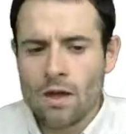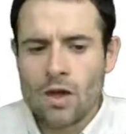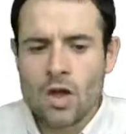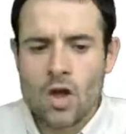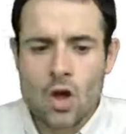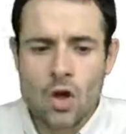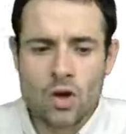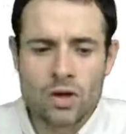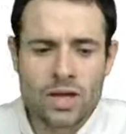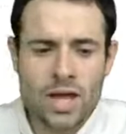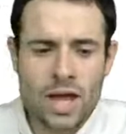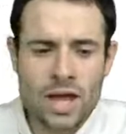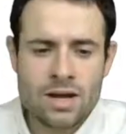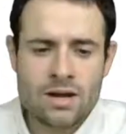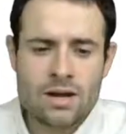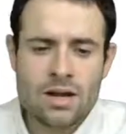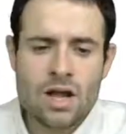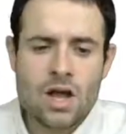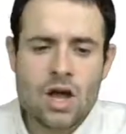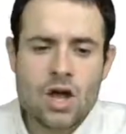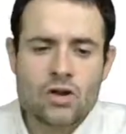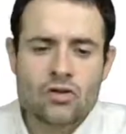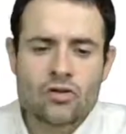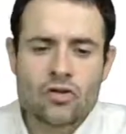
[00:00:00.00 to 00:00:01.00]
Again,
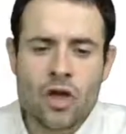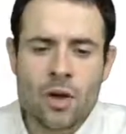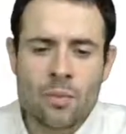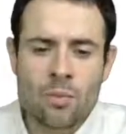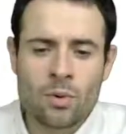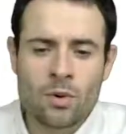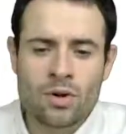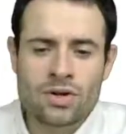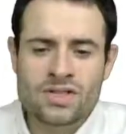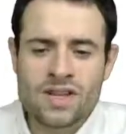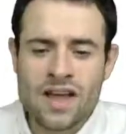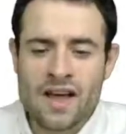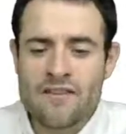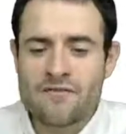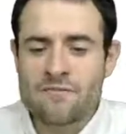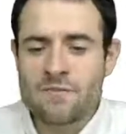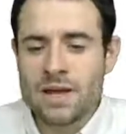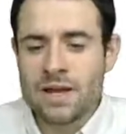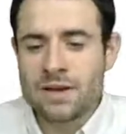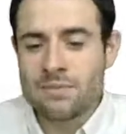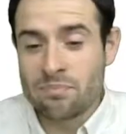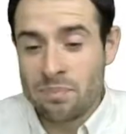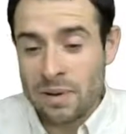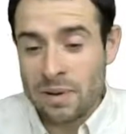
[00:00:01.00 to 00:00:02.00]
numbers have
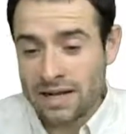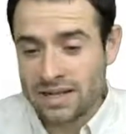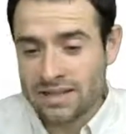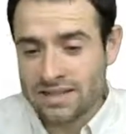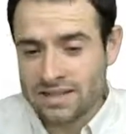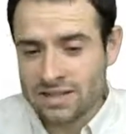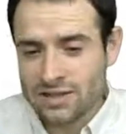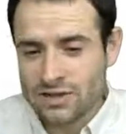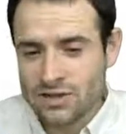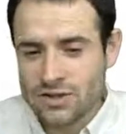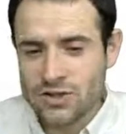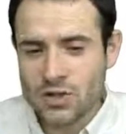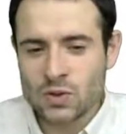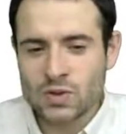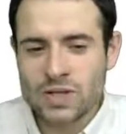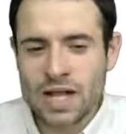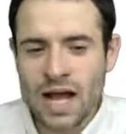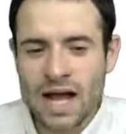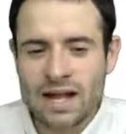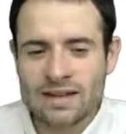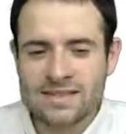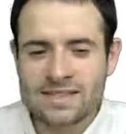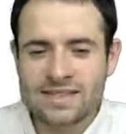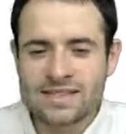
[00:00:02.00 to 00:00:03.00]
been picked so
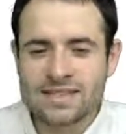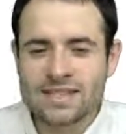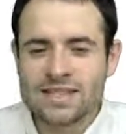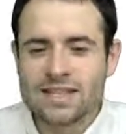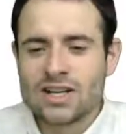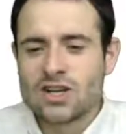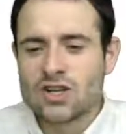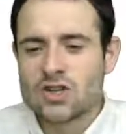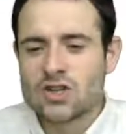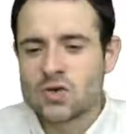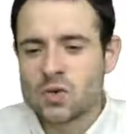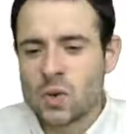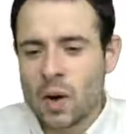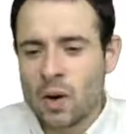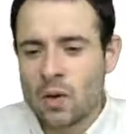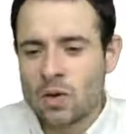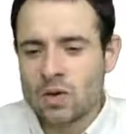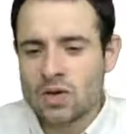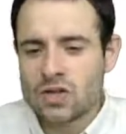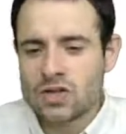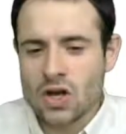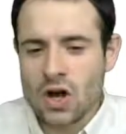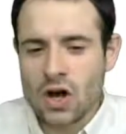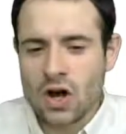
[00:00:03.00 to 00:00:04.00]
that square
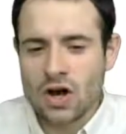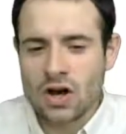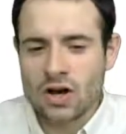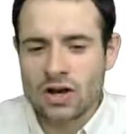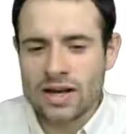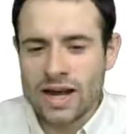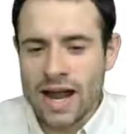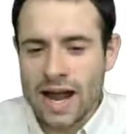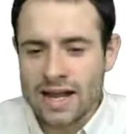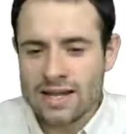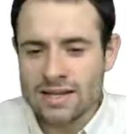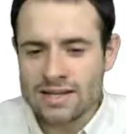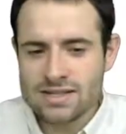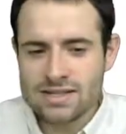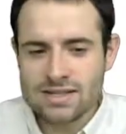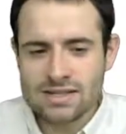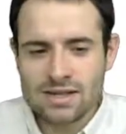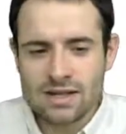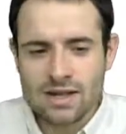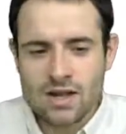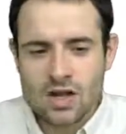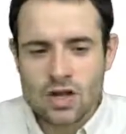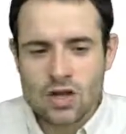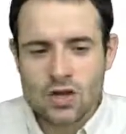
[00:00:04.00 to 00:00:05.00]
roots are nice.
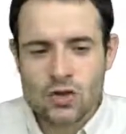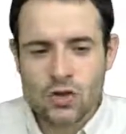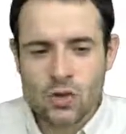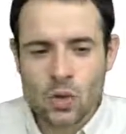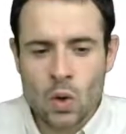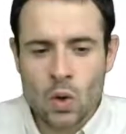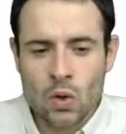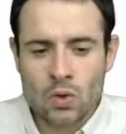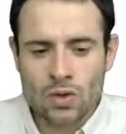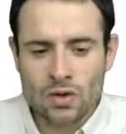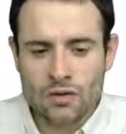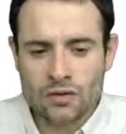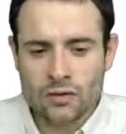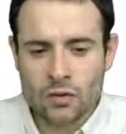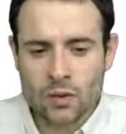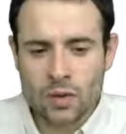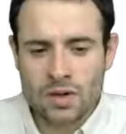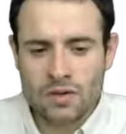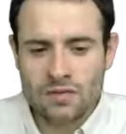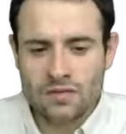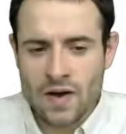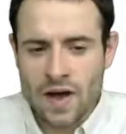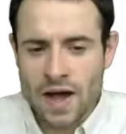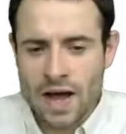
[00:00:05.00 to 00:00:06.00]
Square root of
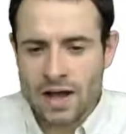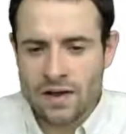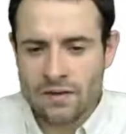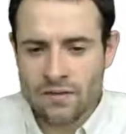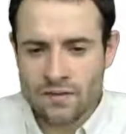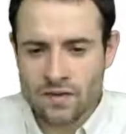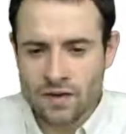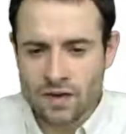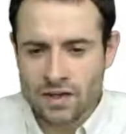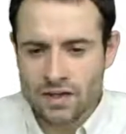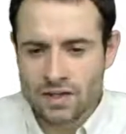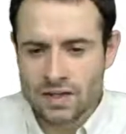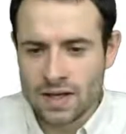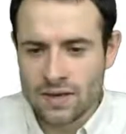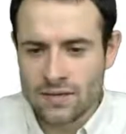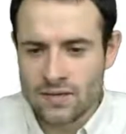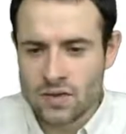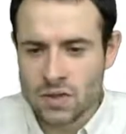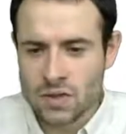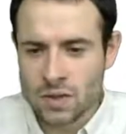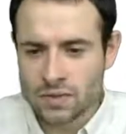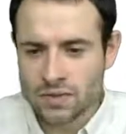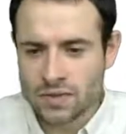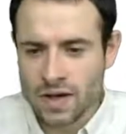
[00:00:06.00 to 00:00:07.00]
25 gives
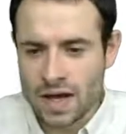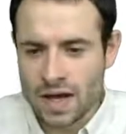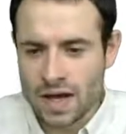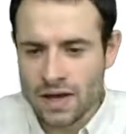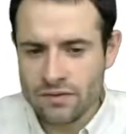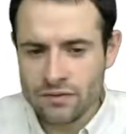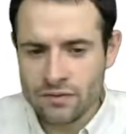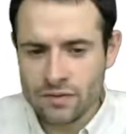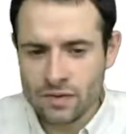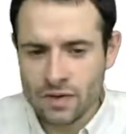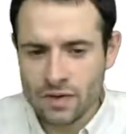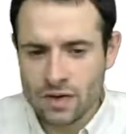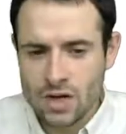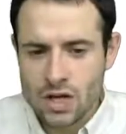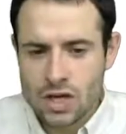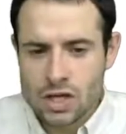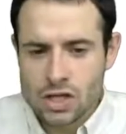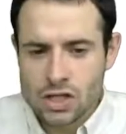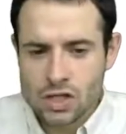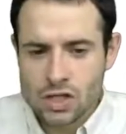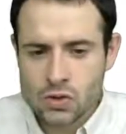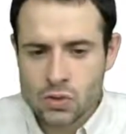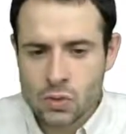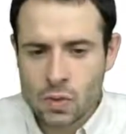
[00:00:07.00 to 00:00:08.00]
you a 5.
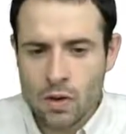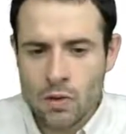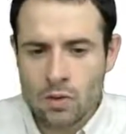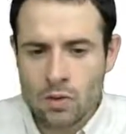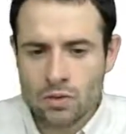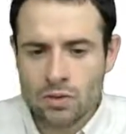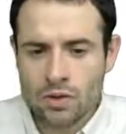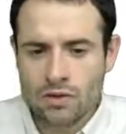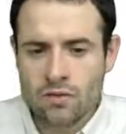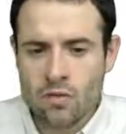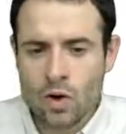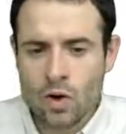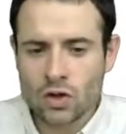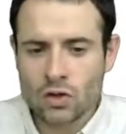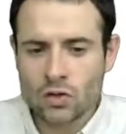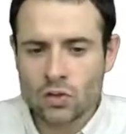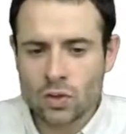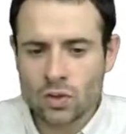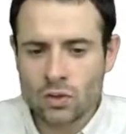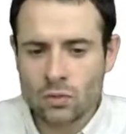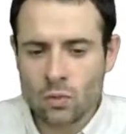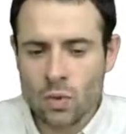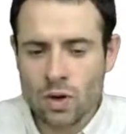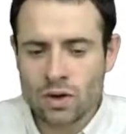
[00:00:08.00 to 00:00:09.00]
Square root of
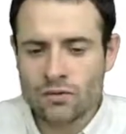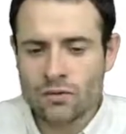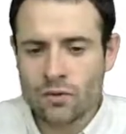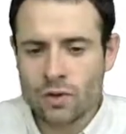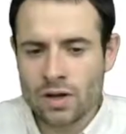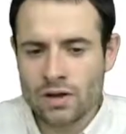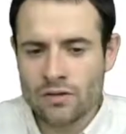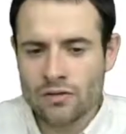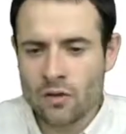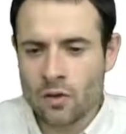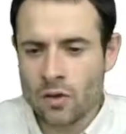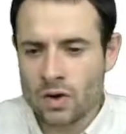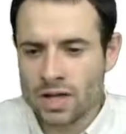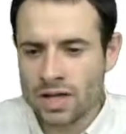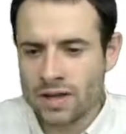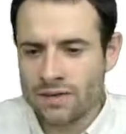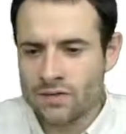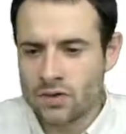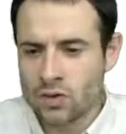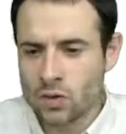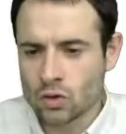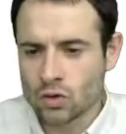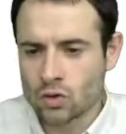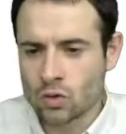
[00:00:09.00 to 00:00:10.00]
144 gives
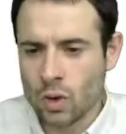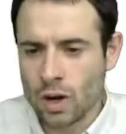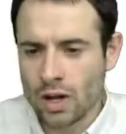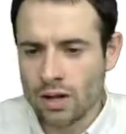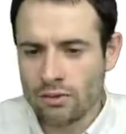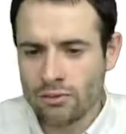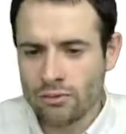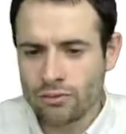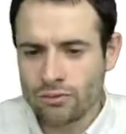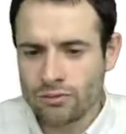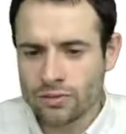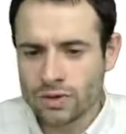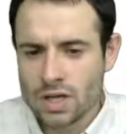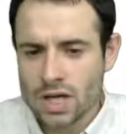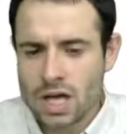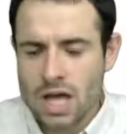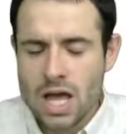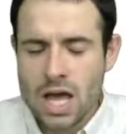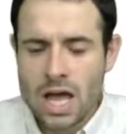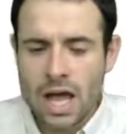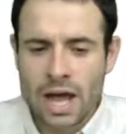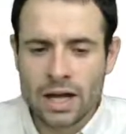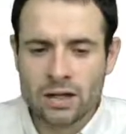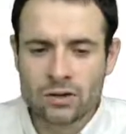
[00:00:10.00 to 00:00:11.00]
you a 12.
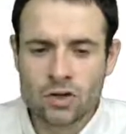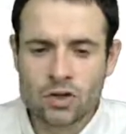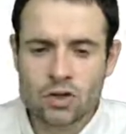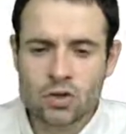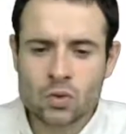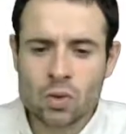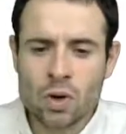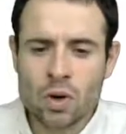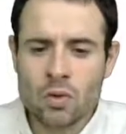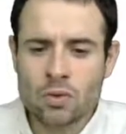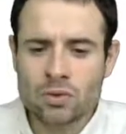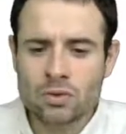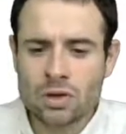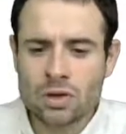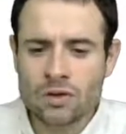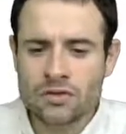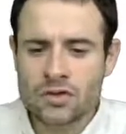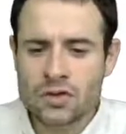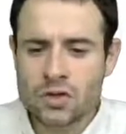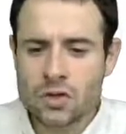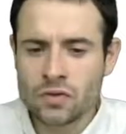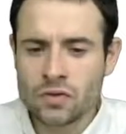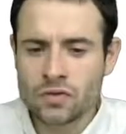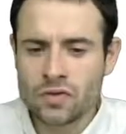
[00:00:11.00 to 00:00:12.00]
And the square root of
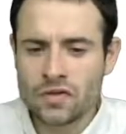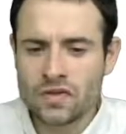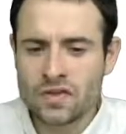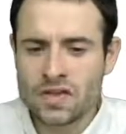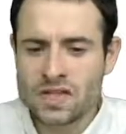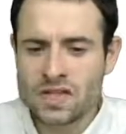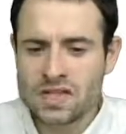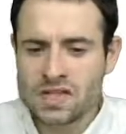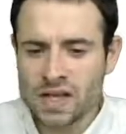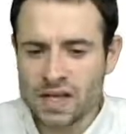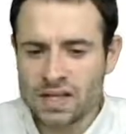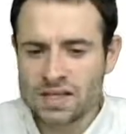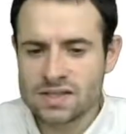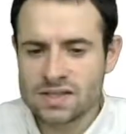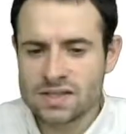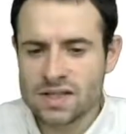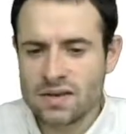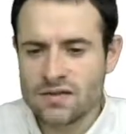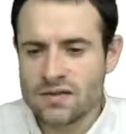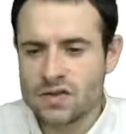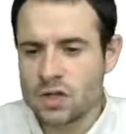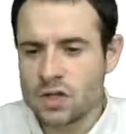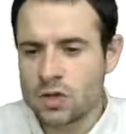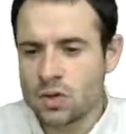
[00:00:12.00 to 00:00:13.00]
256
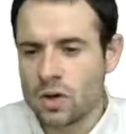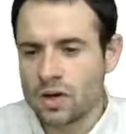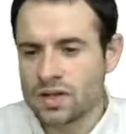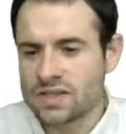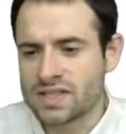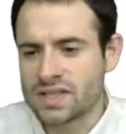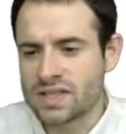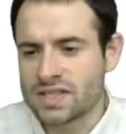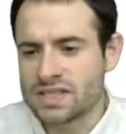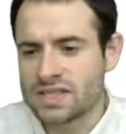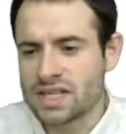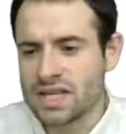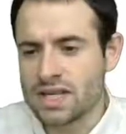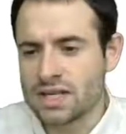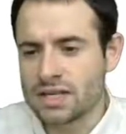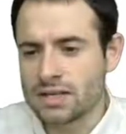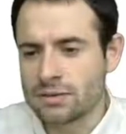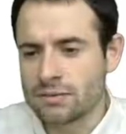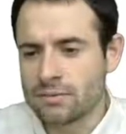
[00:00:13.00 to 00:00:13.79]
gives you a 16.